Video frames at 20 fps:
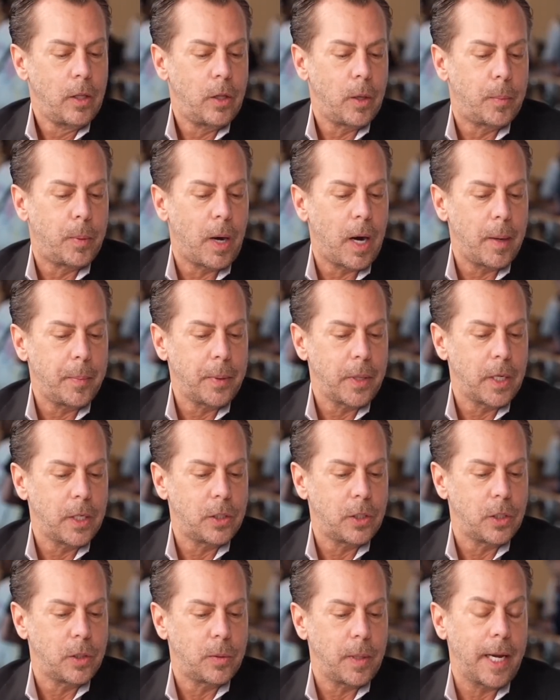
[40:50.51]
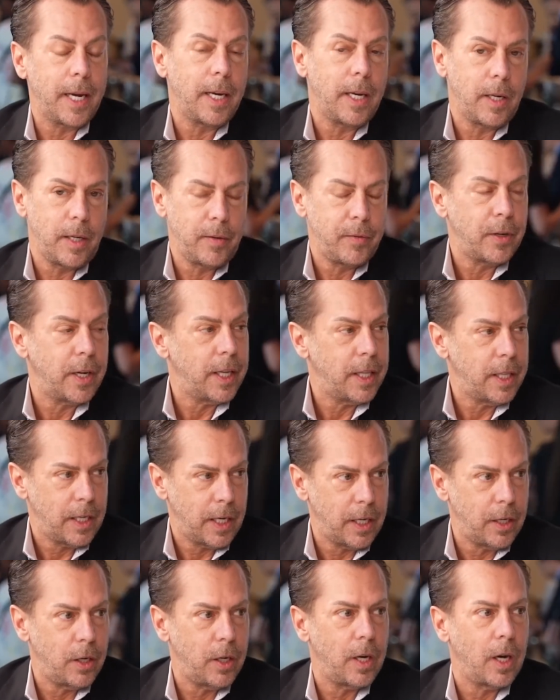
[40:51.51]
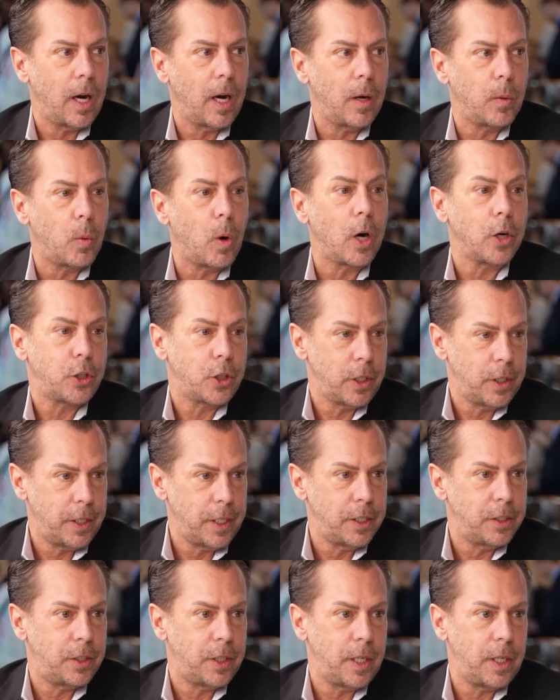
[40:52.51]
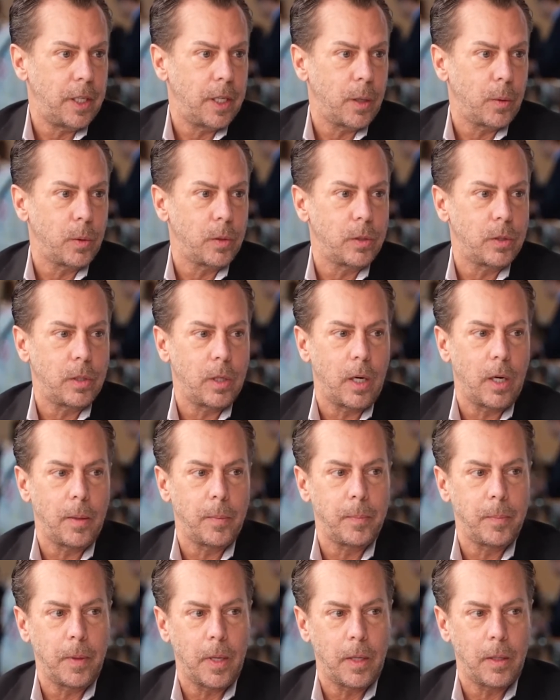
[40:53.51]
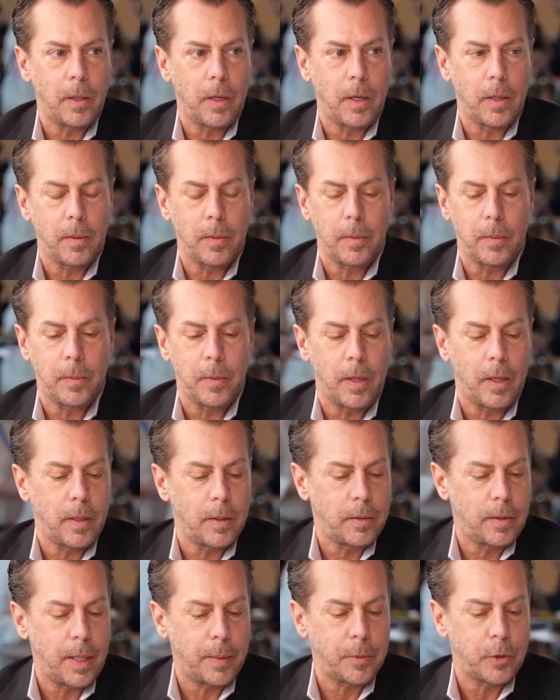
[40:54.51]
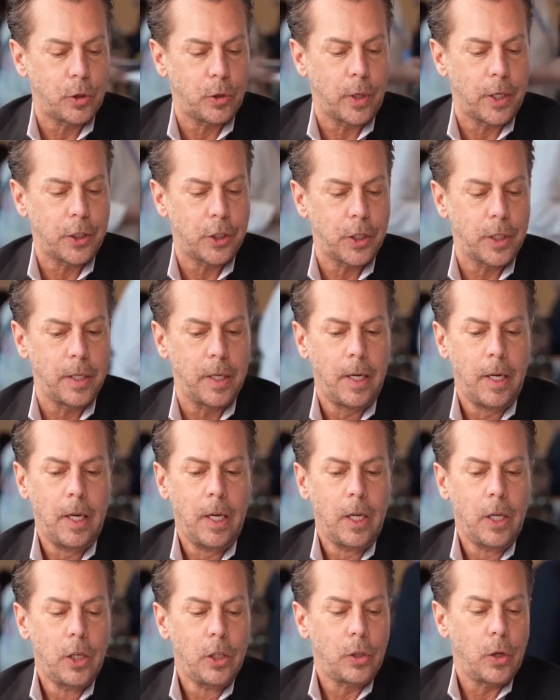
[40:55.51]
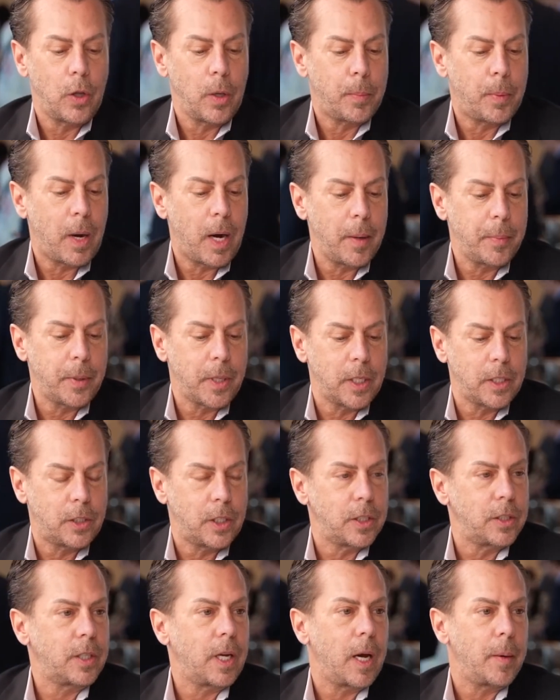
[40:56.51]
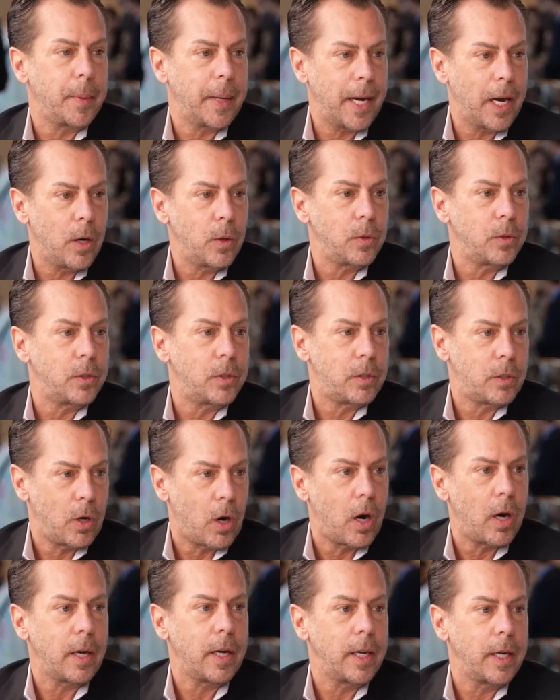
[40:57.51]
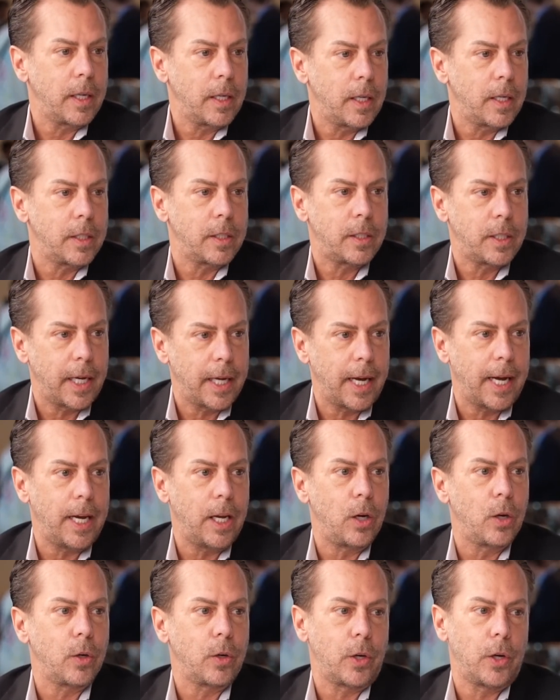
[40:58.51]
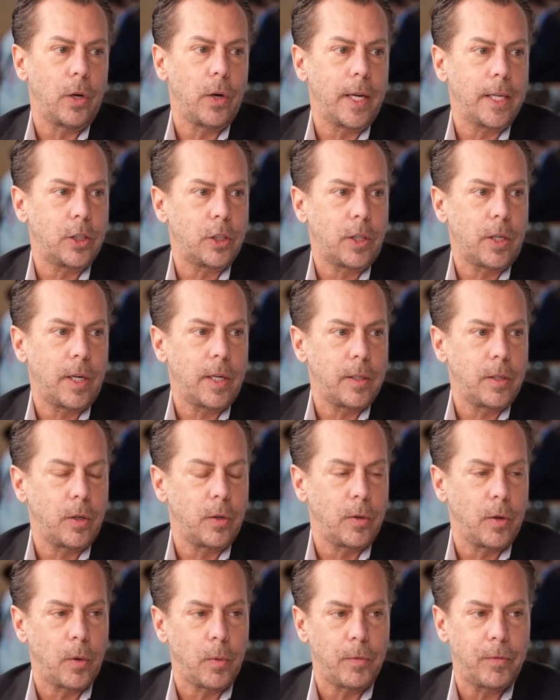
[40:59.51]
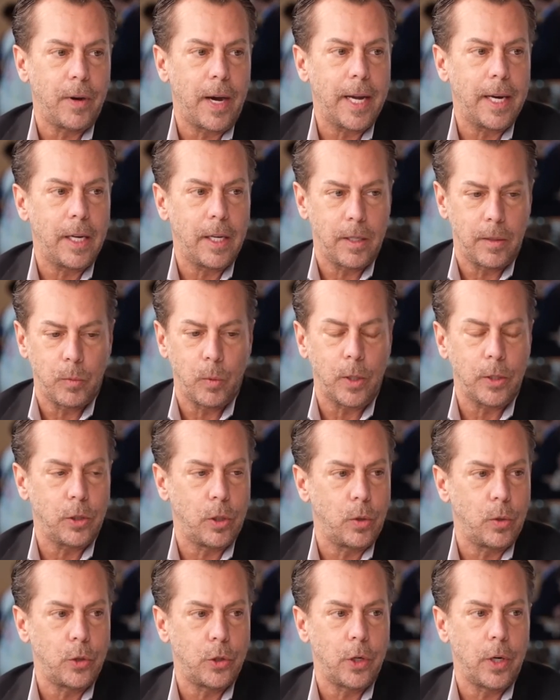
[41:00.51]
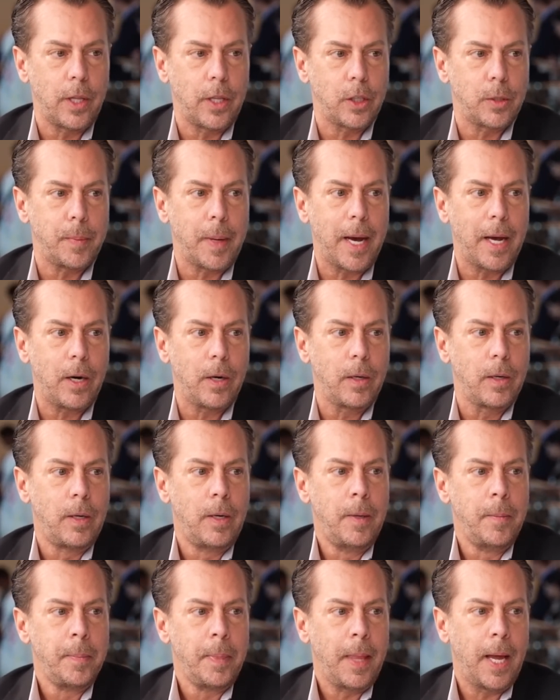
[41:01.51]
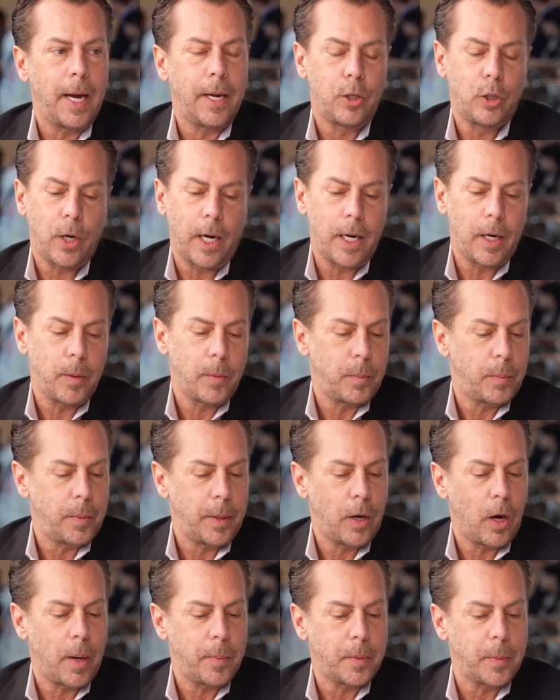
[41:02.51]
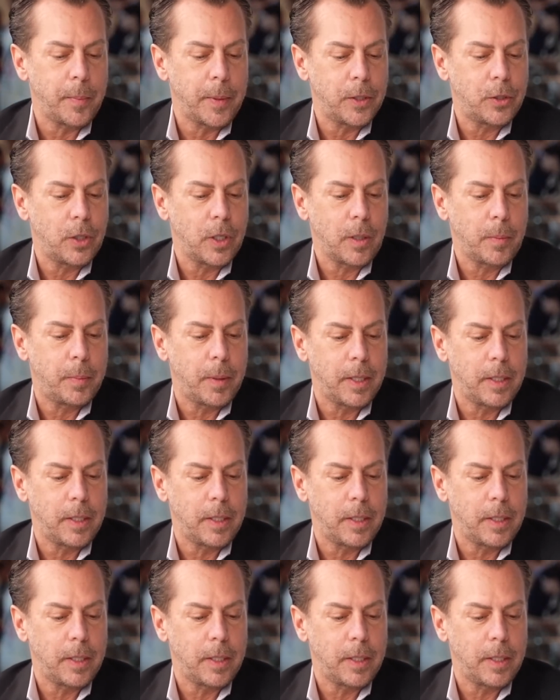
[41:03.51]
the populace is, and even in Washington D.C. there was a demonstration. So the populace is coming out and talking and saying, "Hey, look, let's find a resolution to this matter." I try to be optimistic,